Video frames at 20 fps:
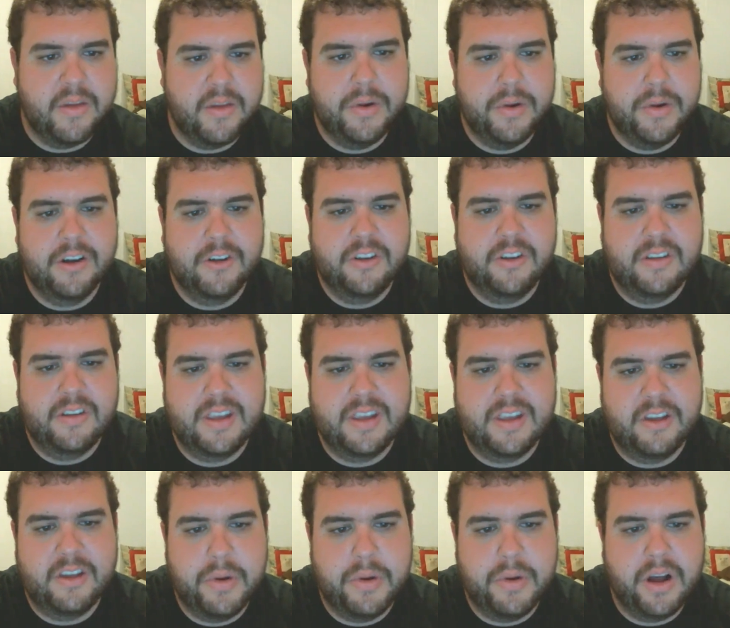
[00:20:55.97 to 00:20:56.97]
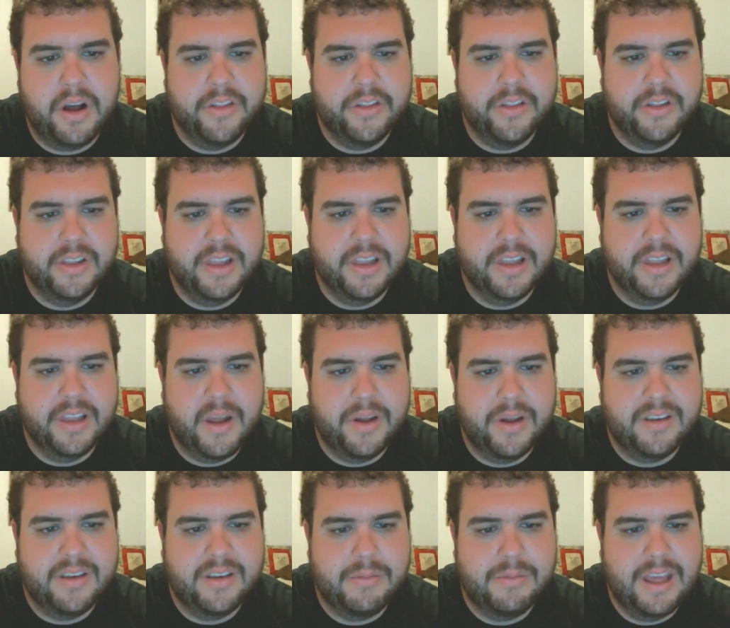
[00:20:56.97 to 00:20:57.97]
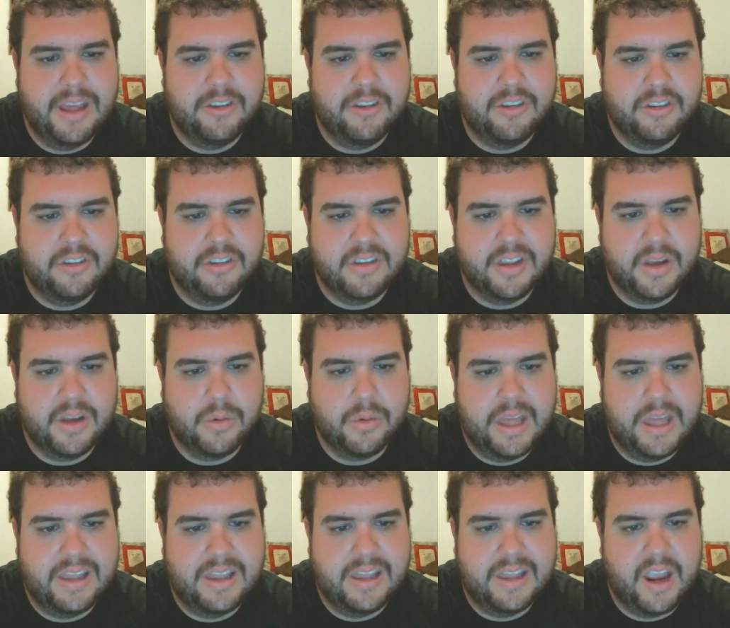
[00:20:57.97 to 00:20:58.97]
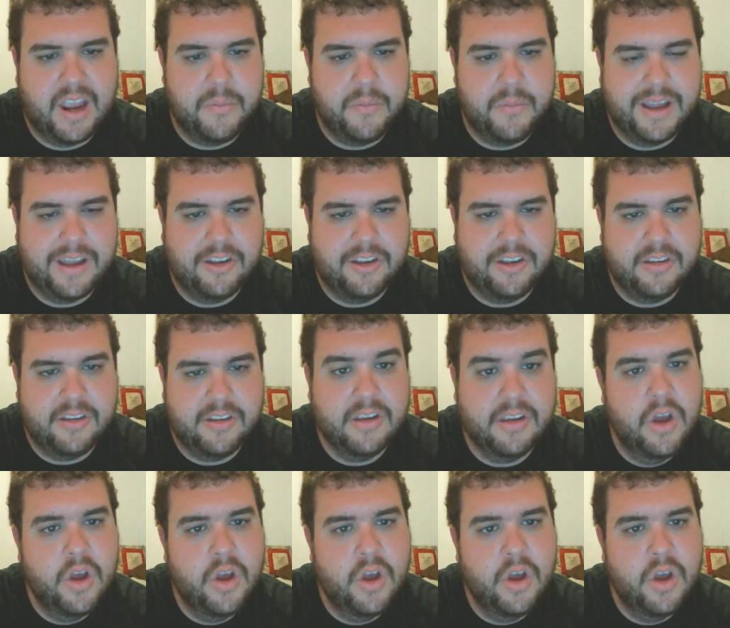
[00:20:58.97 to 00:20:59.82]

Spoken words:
production saved Paul, they'll let up on temptations, just like when they had the care packages.